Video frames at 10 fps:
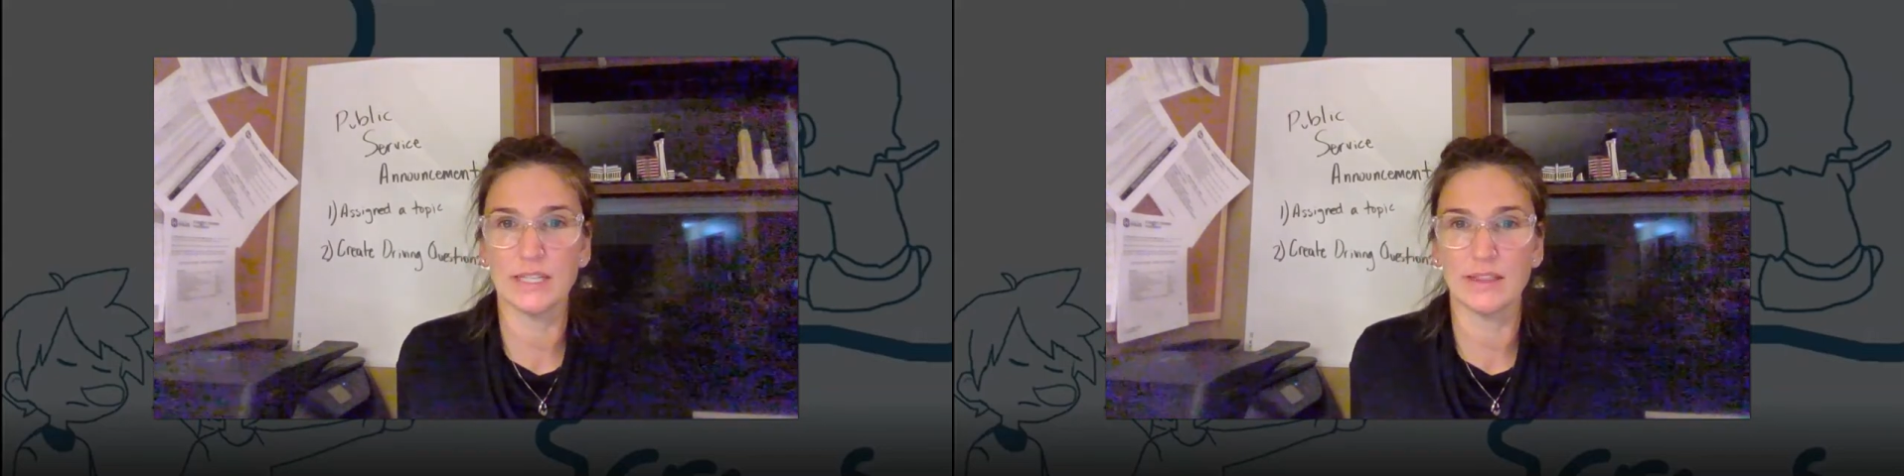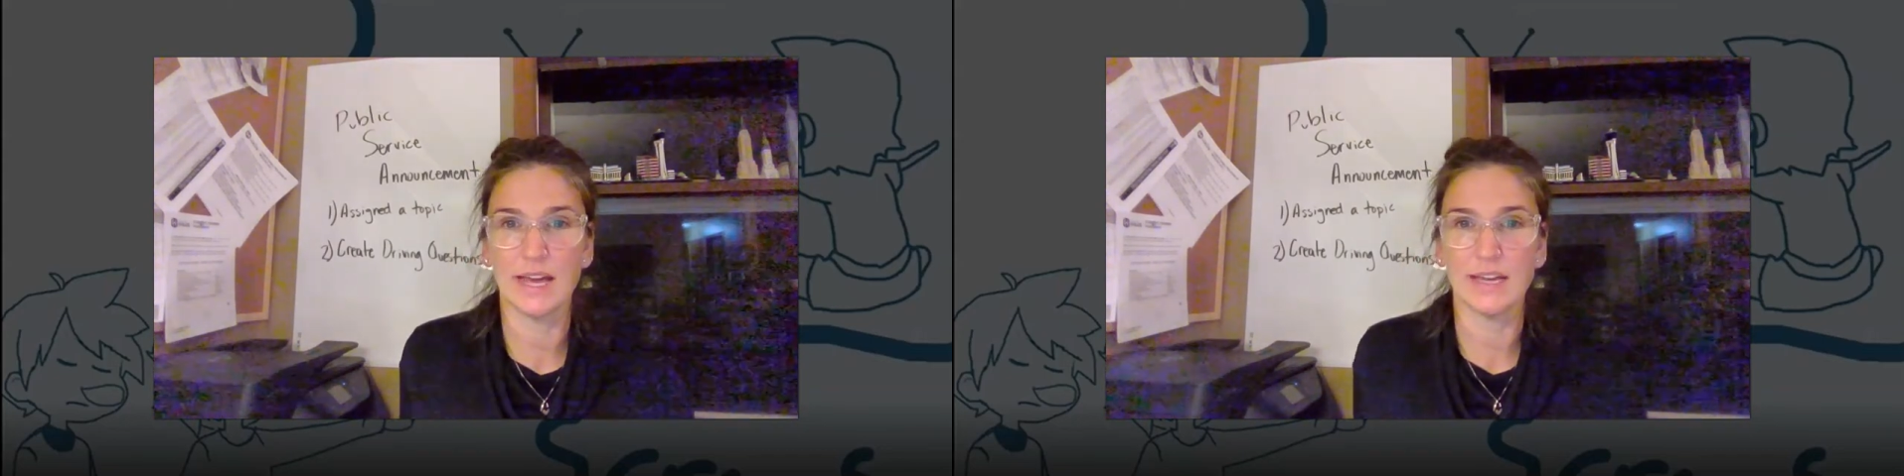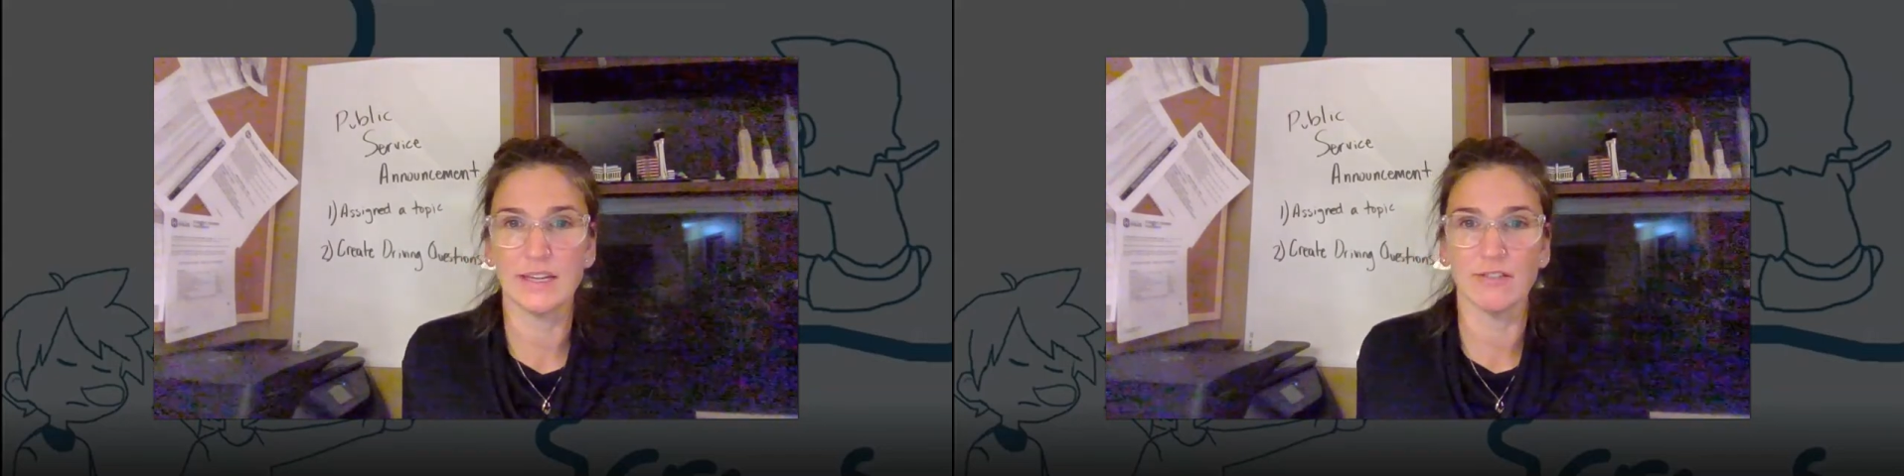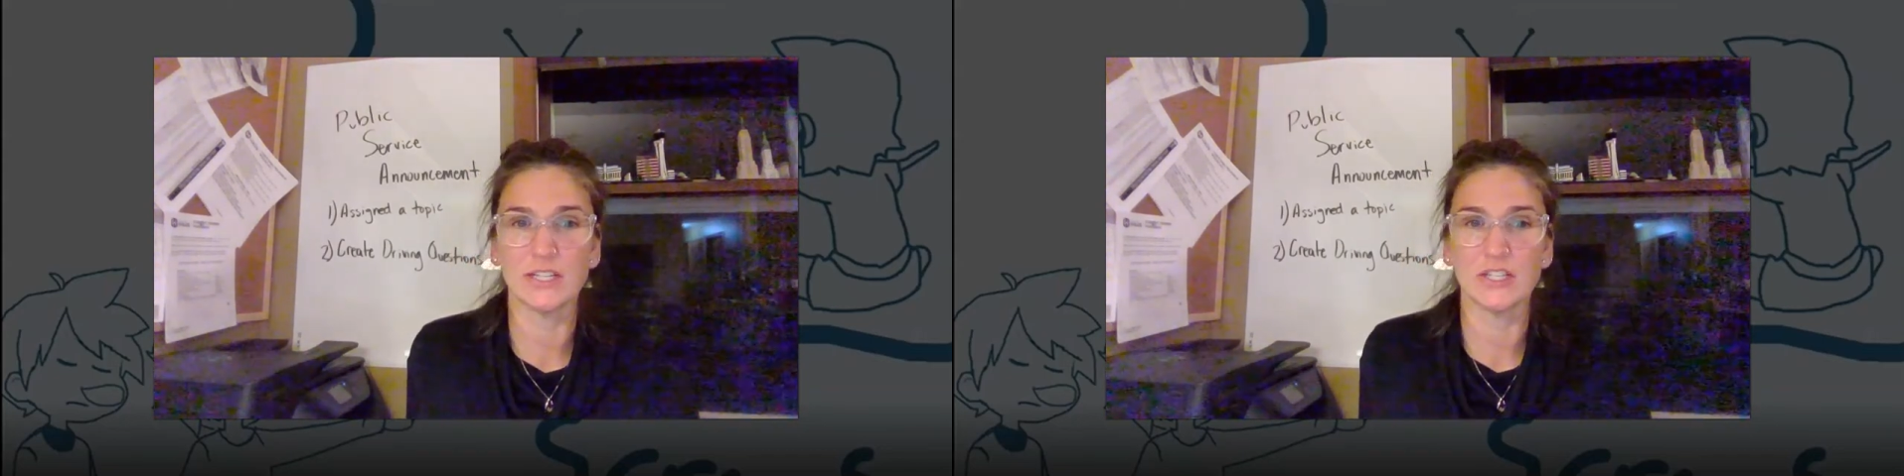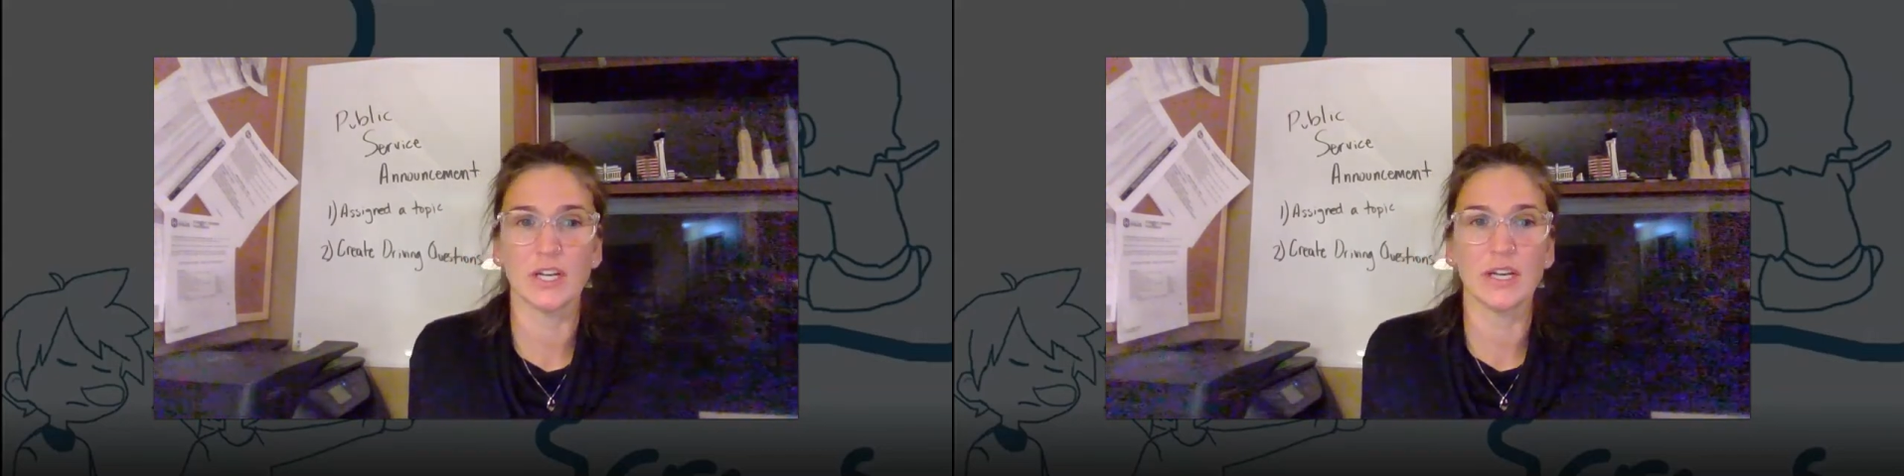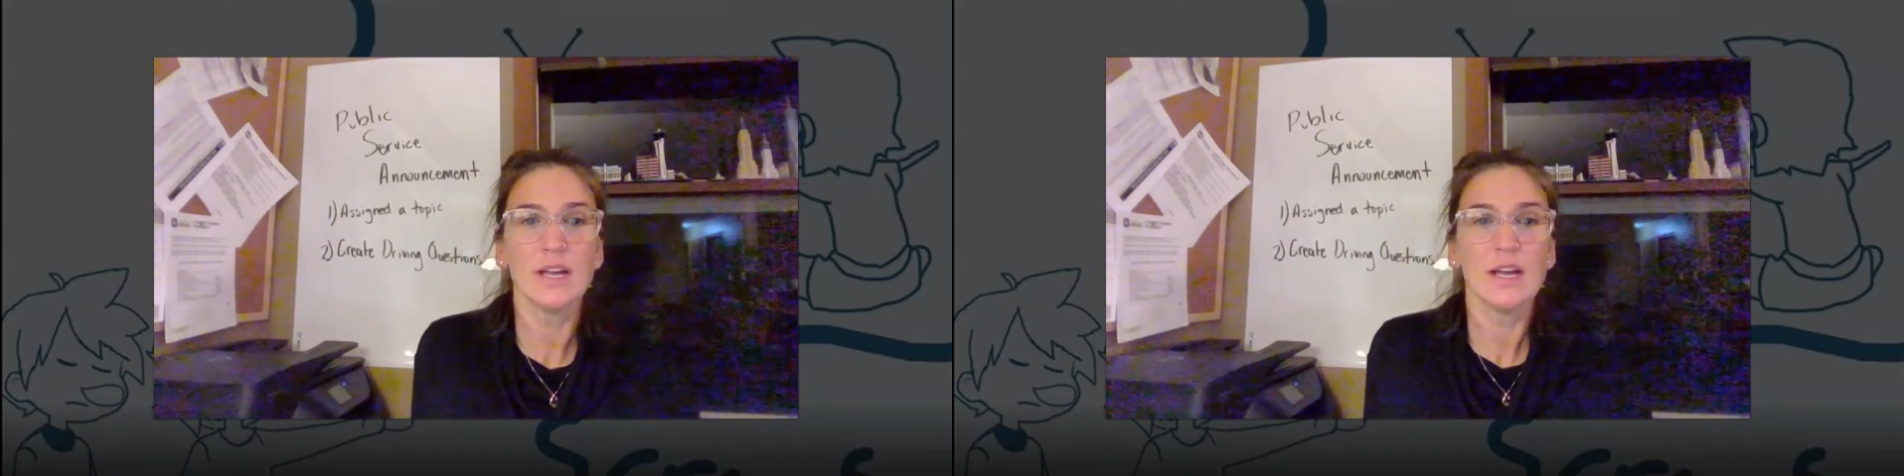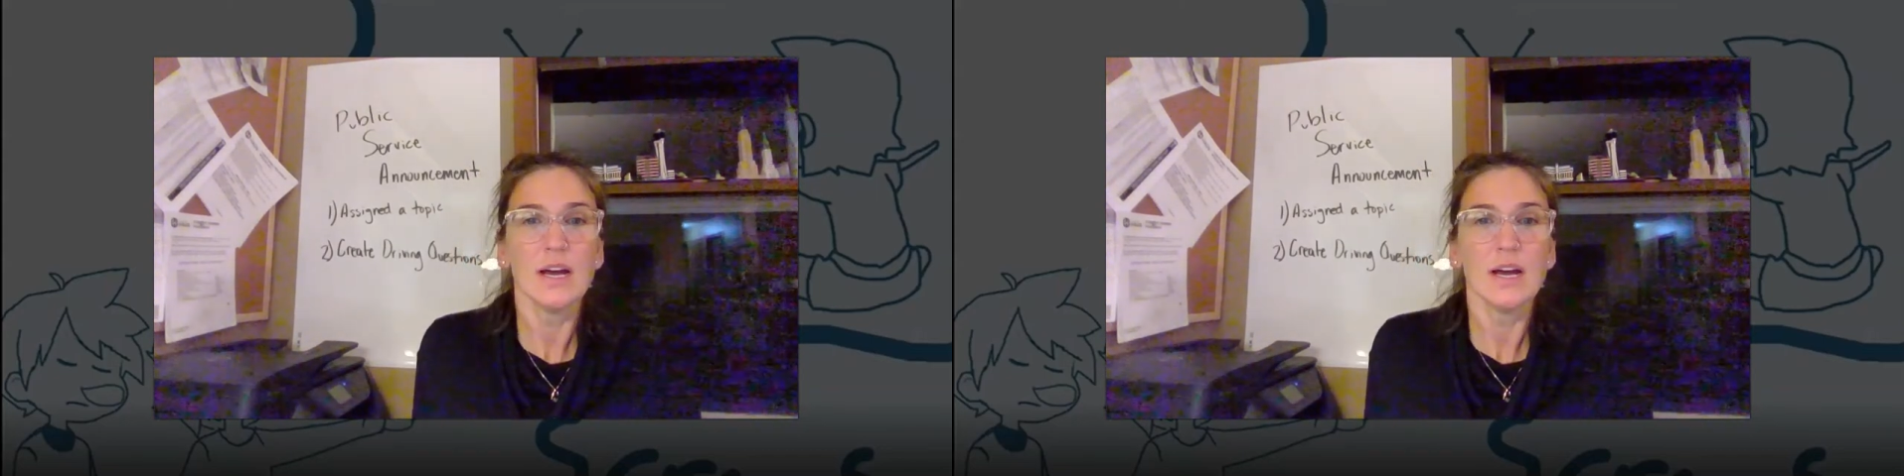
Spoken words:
in that narration.